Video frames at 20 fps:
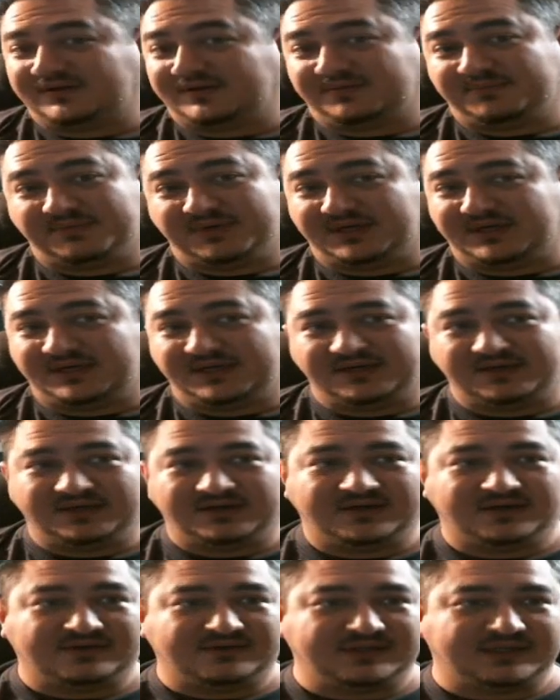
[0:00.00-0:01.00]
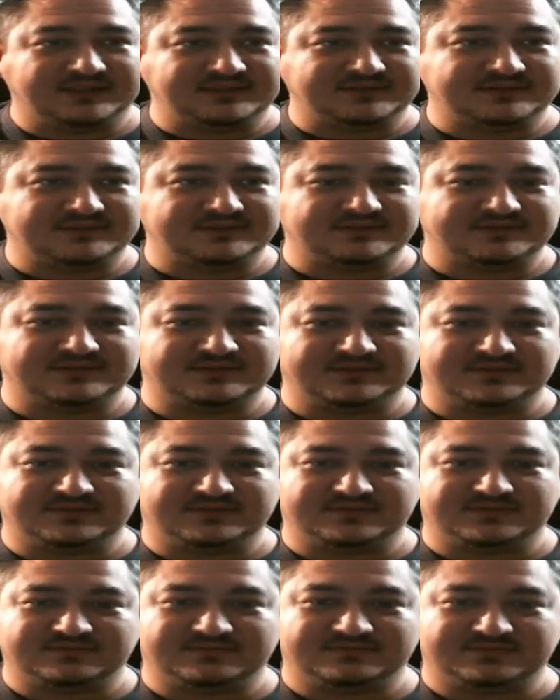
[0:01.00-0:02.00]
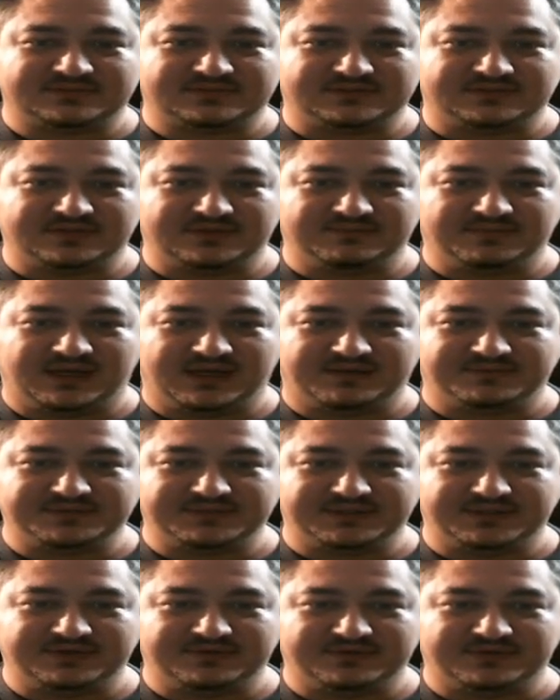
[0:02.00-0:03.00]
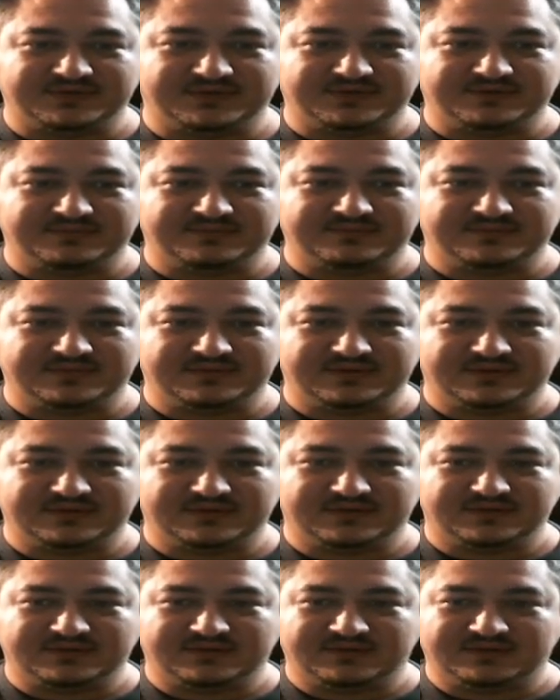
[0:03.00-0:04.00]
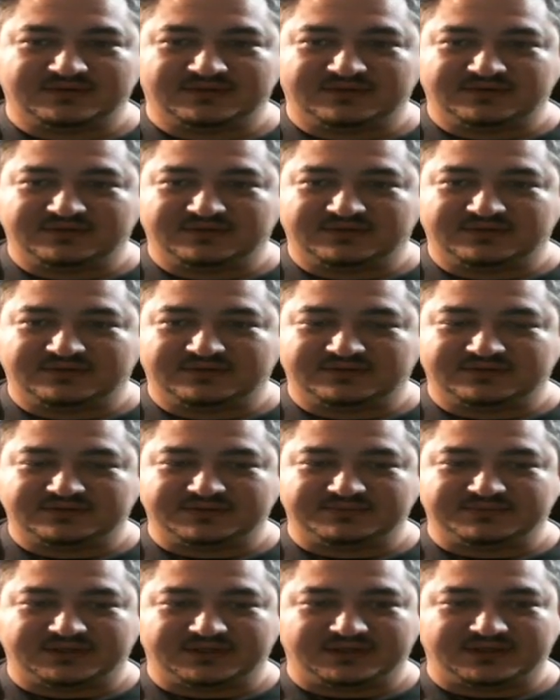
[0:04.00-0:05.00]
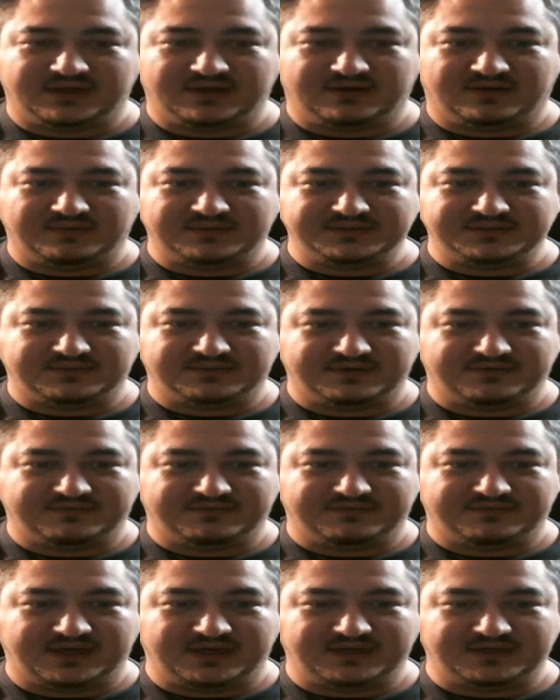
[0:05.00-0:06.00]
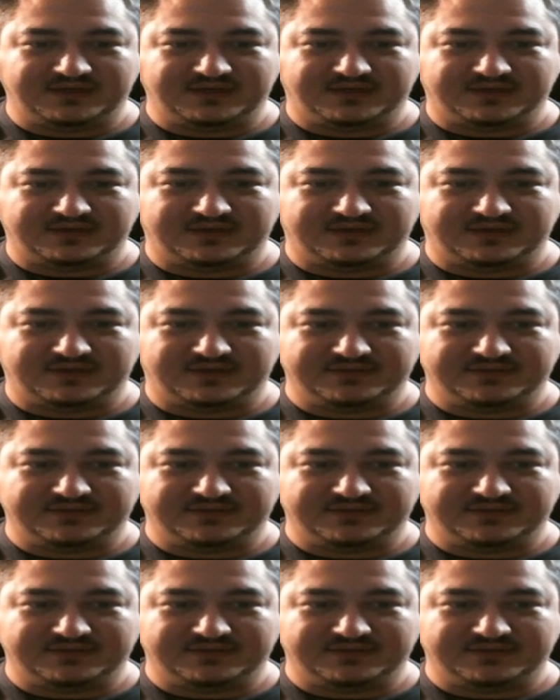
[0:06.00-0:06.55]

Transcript: But, you know, that's Streamlabs and YouTube. Seems like they always want to fight each other.